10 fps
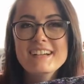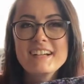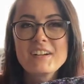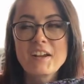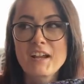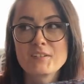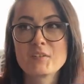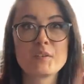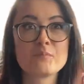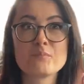or
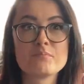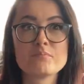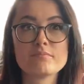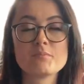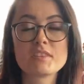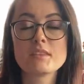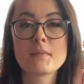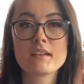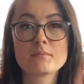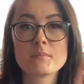within the
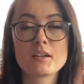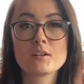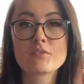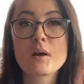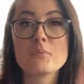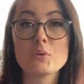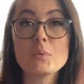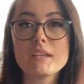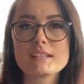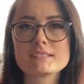matter of a couple of
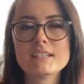weeks.